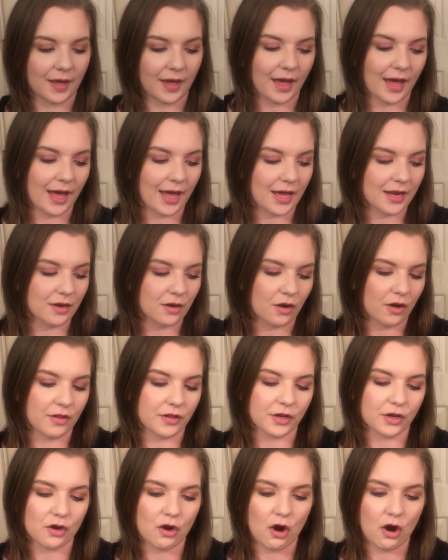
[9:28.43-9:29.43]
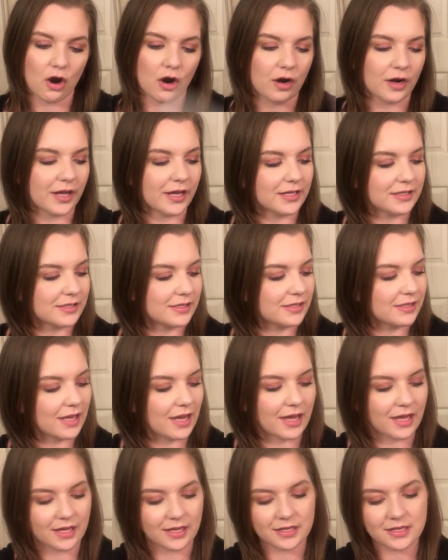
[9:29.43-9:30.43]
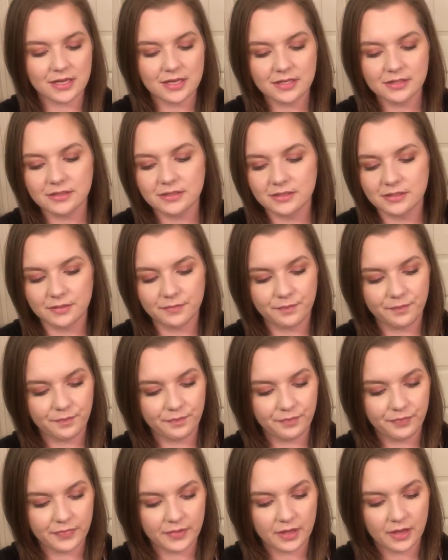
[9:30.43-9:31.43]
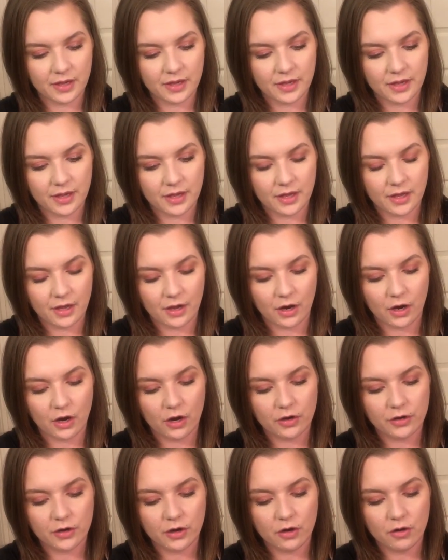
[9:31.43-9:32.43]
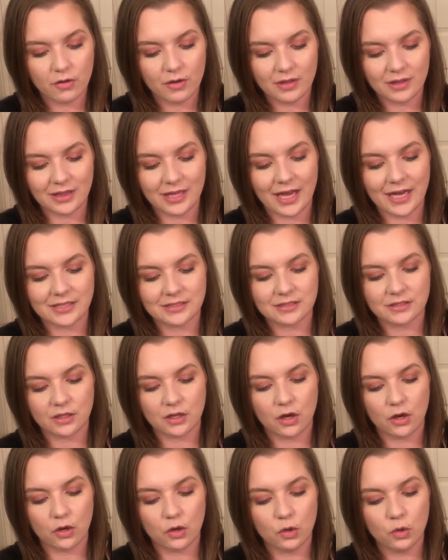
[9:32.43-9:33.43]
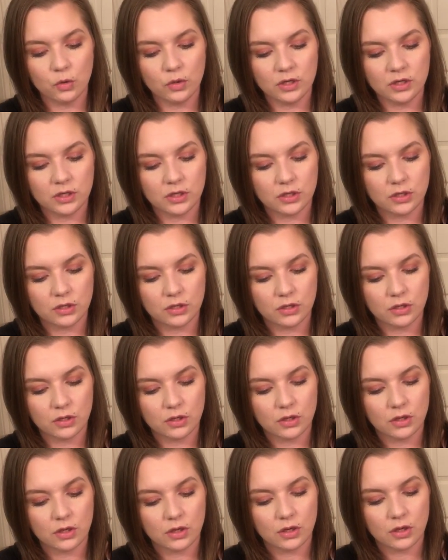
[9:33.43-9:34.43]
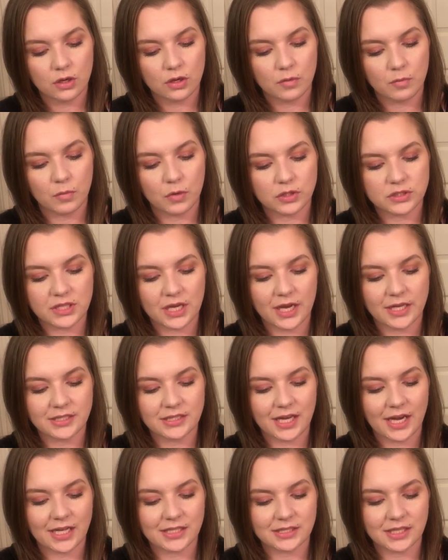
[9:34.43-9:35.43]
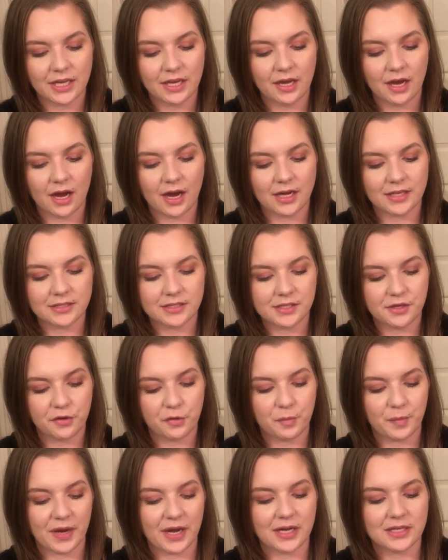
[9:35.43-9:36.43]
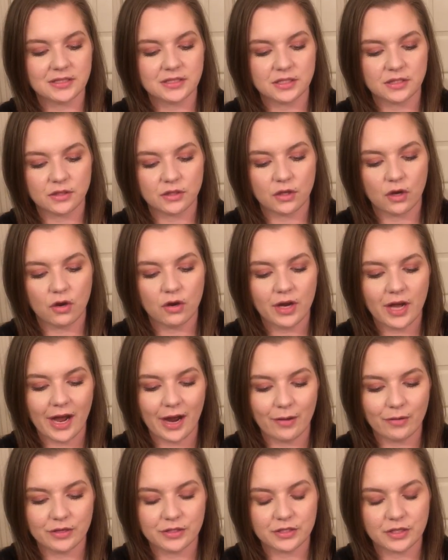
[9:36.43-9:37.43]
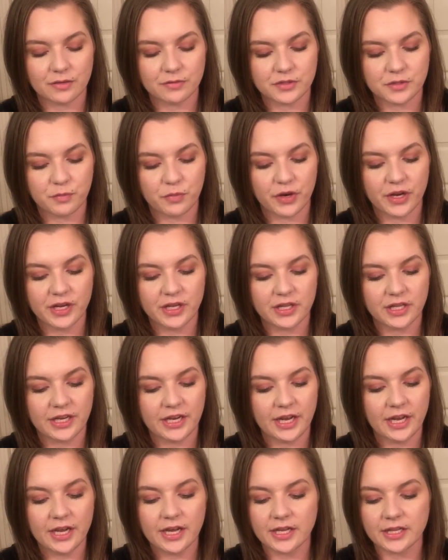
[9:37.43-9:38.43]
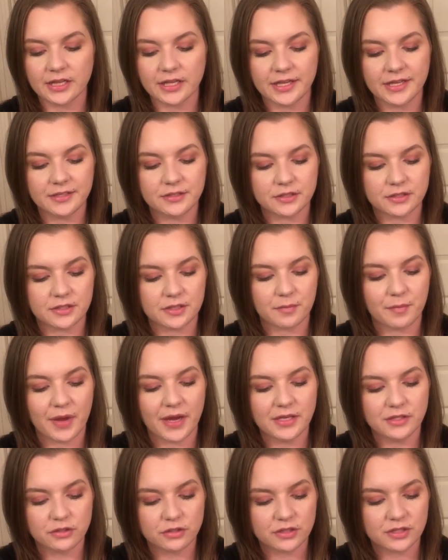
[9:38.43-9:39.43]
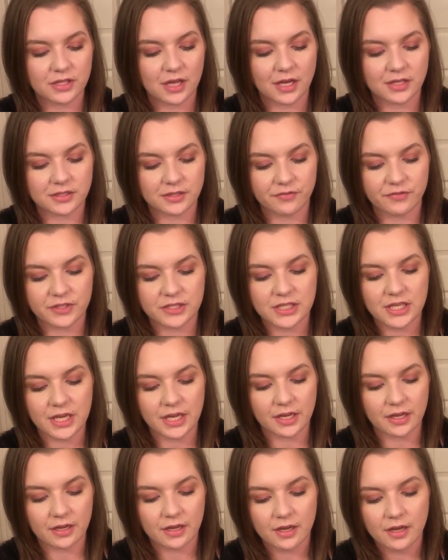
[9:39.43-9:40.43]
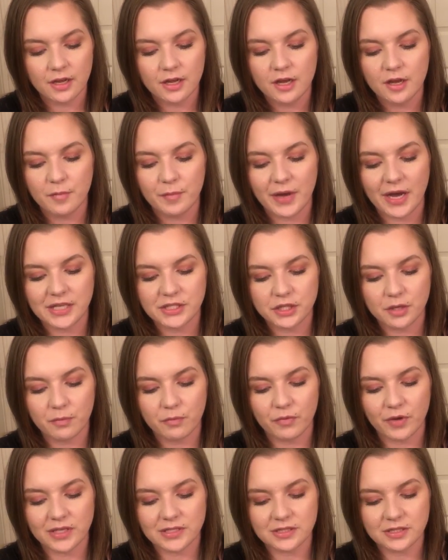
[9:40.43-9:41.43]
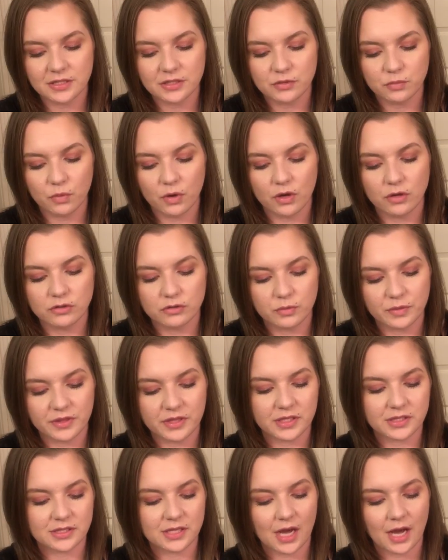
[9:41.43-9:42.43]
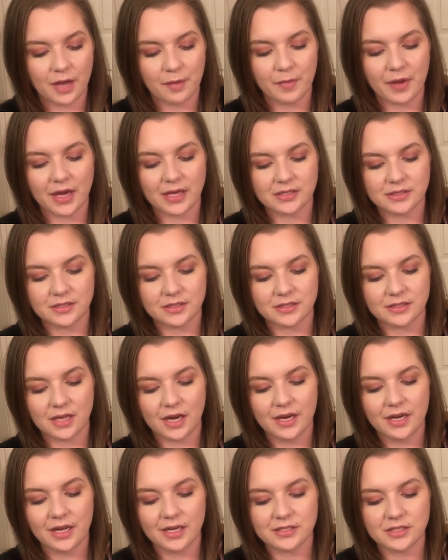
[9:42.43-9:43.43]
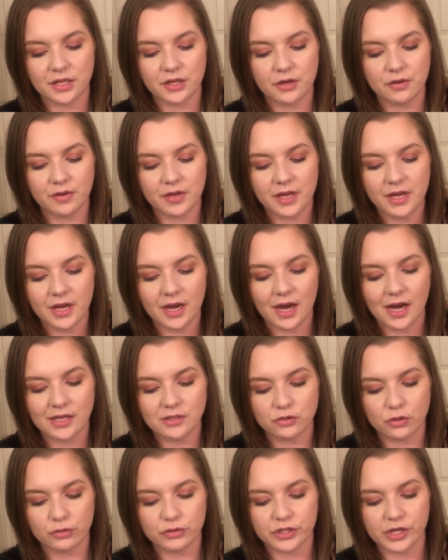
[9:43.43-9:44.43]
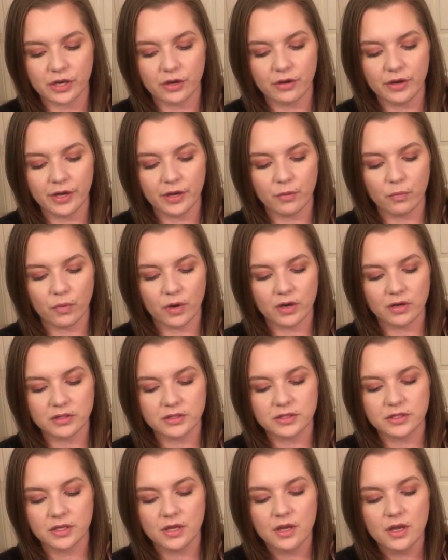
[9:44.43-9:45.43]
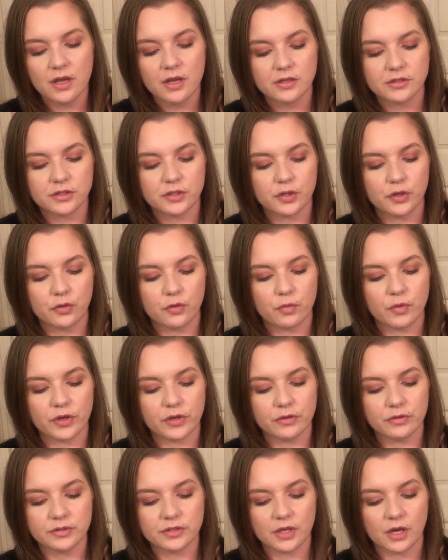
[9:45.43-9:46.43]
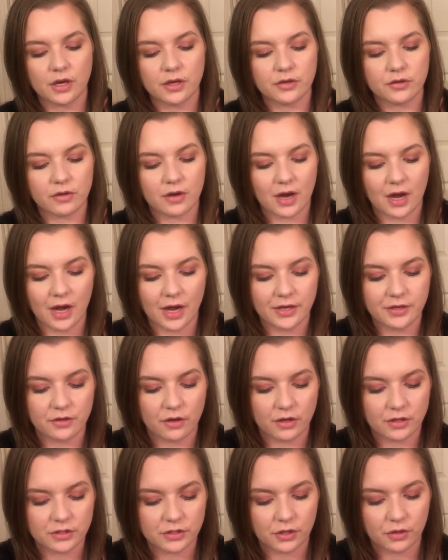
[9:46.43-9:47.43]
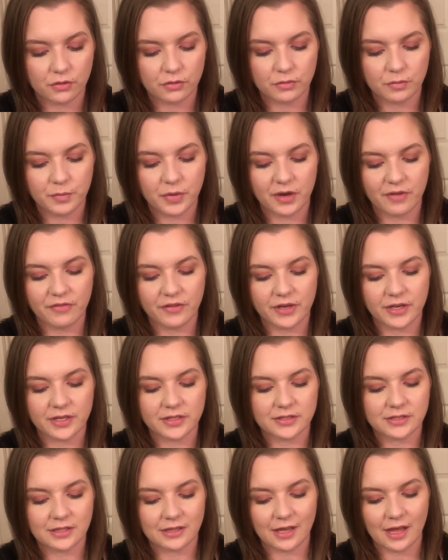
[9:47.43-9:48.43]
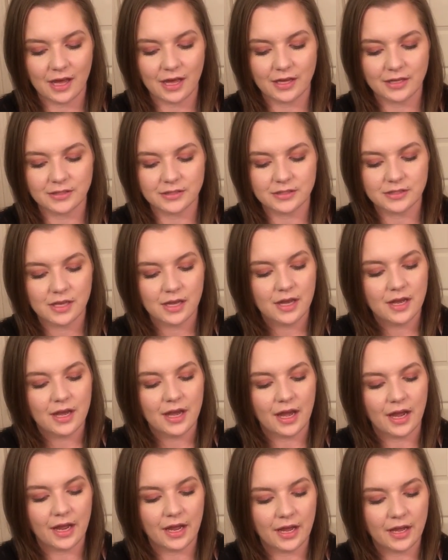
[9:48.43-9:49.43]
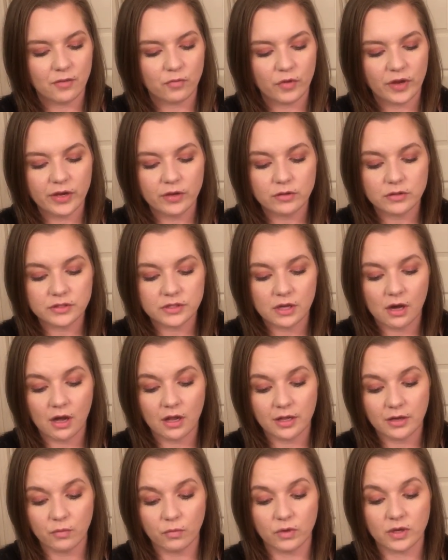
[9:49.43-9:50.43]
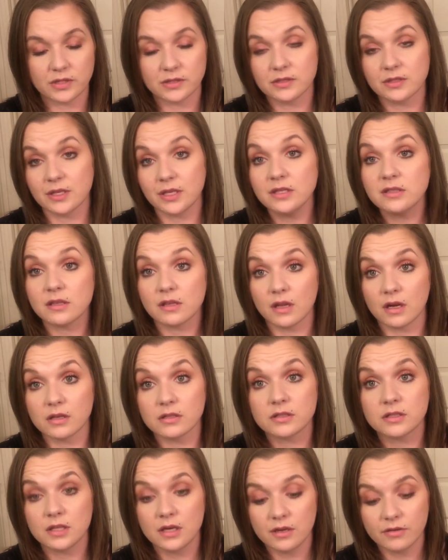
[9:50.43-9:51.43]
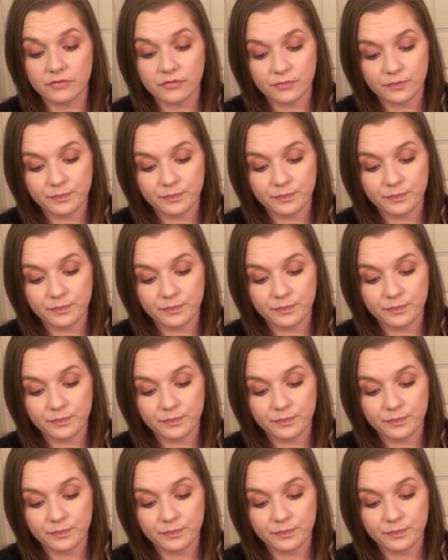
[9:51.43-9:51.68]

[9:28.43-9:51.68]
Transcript: And on the card it says, Erno Laszlo Multitasking Eye Serum Mask. Long hours of spring cleaning can lead to some major signs of fatigue. Patch up restless woes with this eye mask. Designed as a unique hydrogel, it works to reduce under eye dark circle, puffiness, lines, and wrinkles all at once. That's a lot of stuff.